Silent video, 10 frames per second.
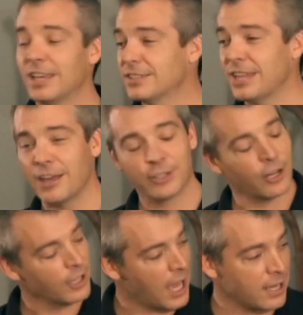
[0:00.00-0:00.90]
South
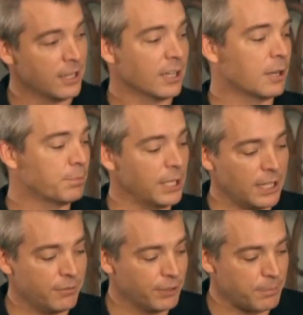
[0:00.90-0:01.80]
Carolina
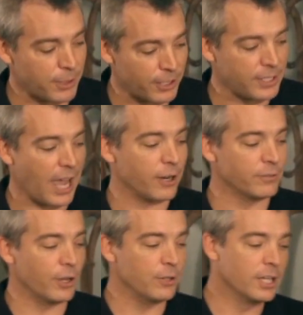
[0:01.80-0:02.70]
completely flipped their entire
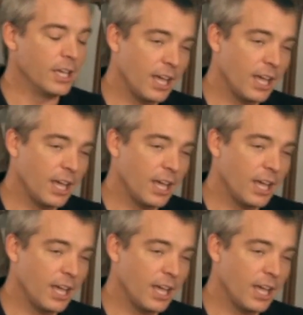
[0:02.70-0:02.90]
vote.